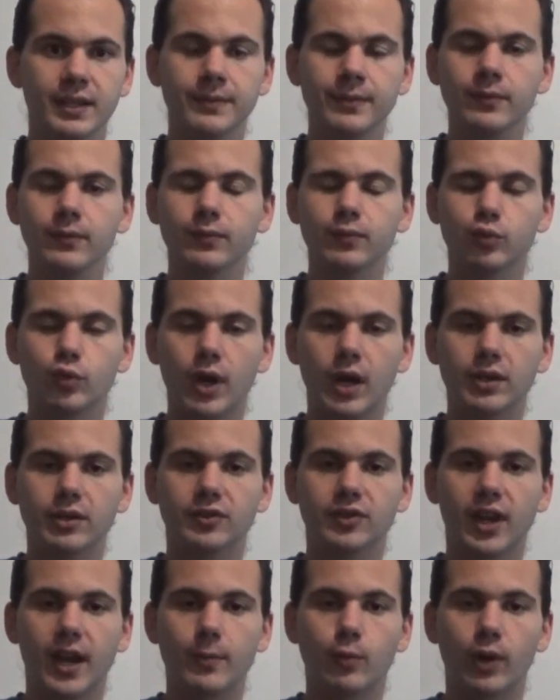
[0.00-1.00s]
Even throughout
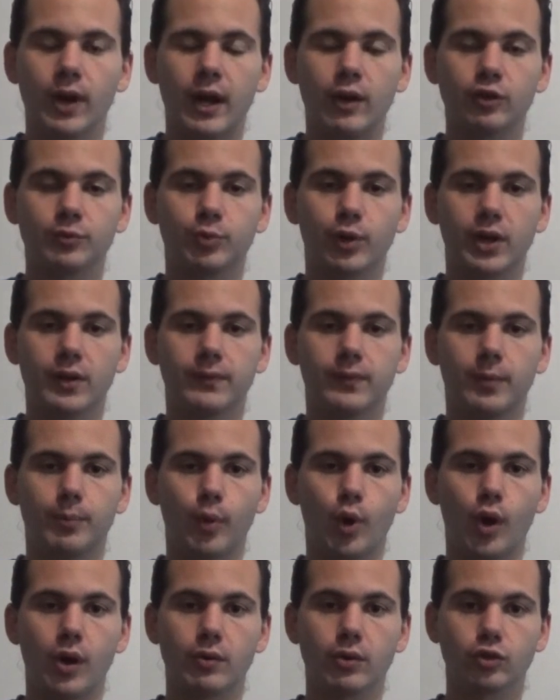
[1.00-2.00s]
the time when I was playing
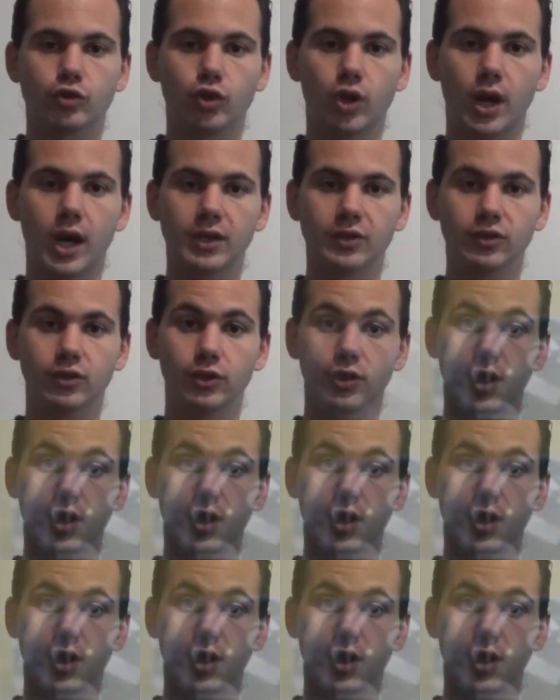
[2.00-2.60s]
football and lacrosse, you